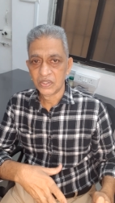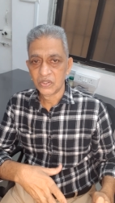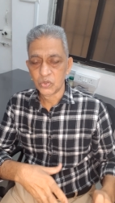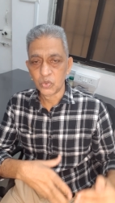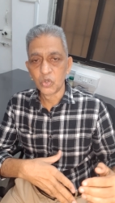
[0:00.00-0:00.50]

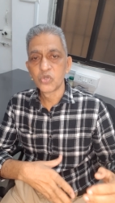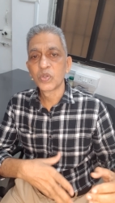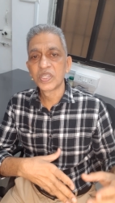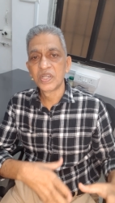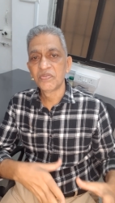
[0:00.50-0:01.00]
So those were
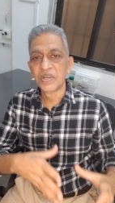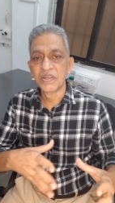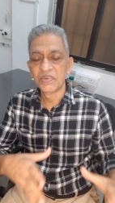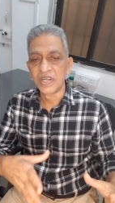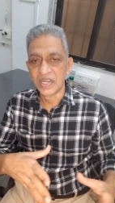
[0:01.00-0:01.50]
the
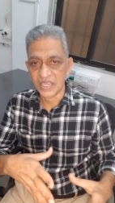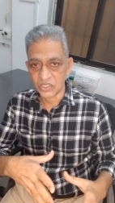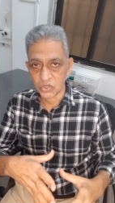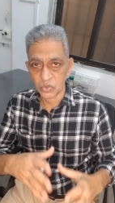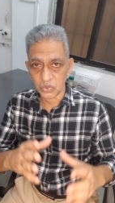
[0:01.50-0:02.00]
different
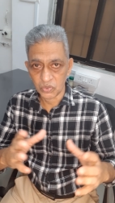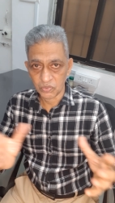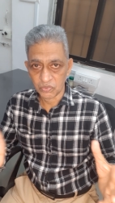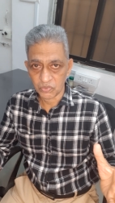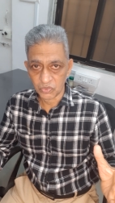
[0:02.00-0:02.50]
tasks. So
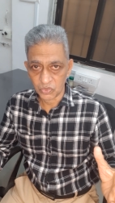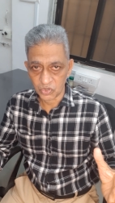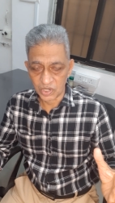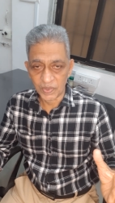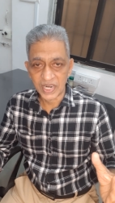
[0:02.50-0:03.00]
to
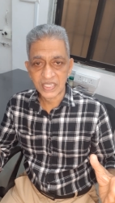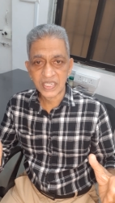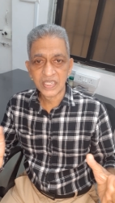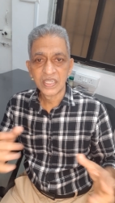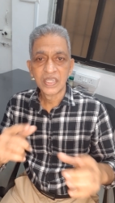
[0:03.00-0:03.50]
summarize
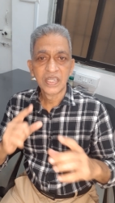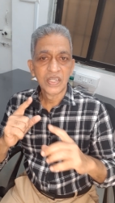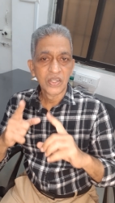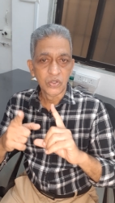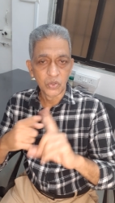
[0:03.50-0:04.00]
it,
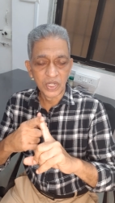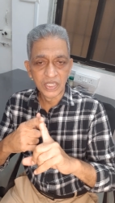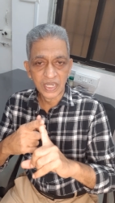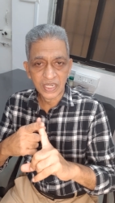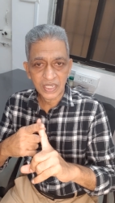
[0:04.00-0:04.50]

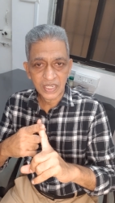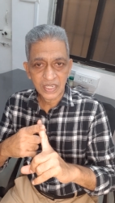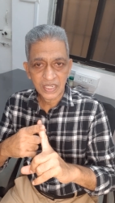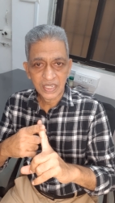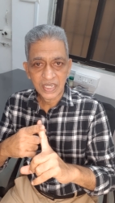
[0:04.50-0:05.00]
Dhurandar
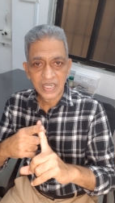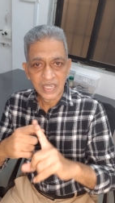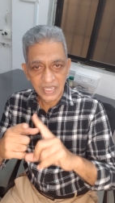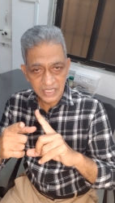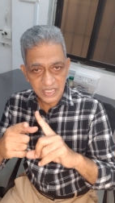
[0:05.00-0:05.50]

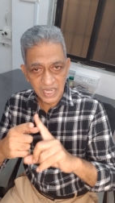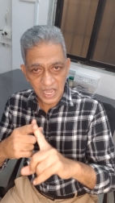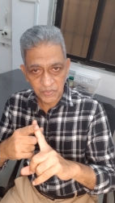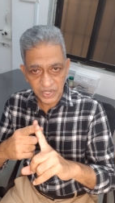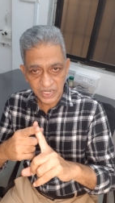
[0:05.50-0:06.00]
is the
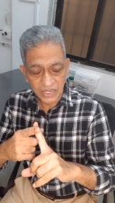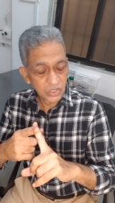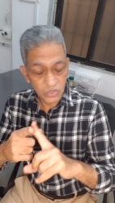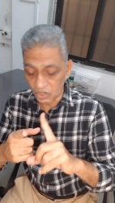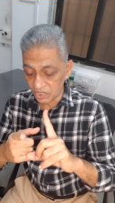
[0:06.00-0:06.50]

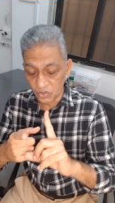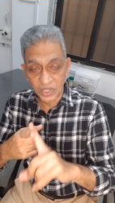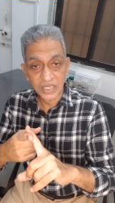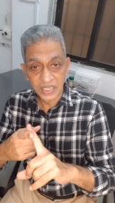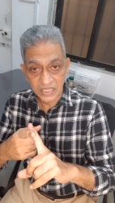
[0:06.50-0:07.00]

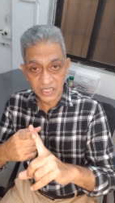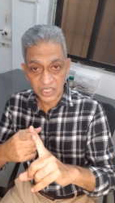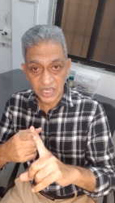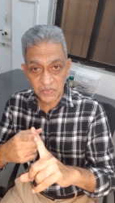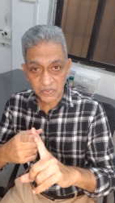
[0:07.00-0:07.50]
Dhurandar is the
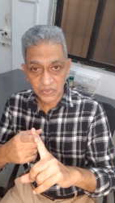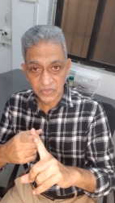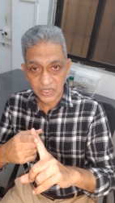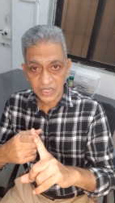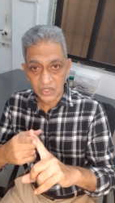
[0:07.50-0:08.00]
theme.
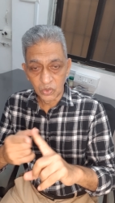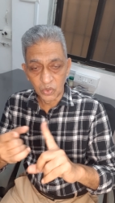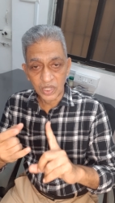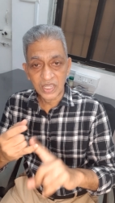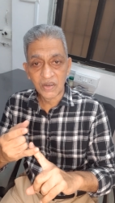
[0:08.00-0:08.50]

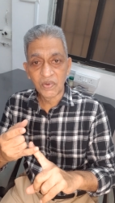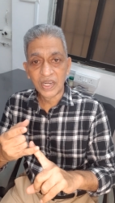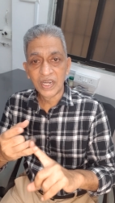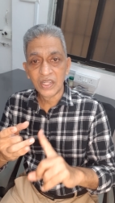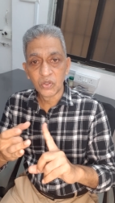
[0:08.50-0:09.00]
Dhurandar
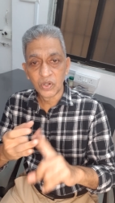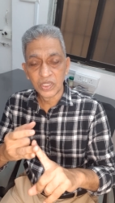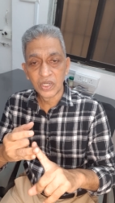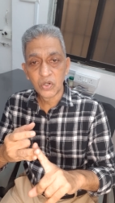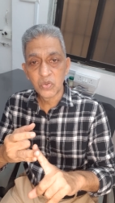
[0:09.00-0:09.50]
1 and
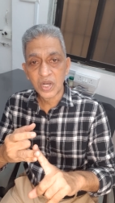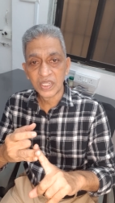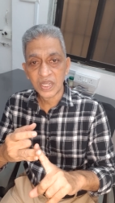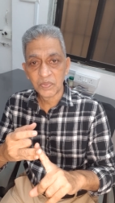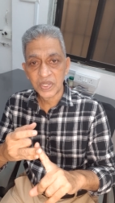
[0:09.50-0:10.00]
Dhurandar 2 are
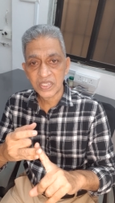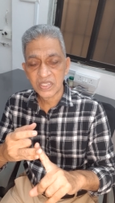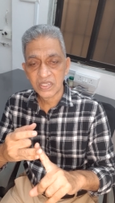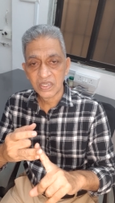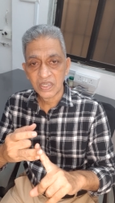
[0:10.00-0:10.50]
the epics.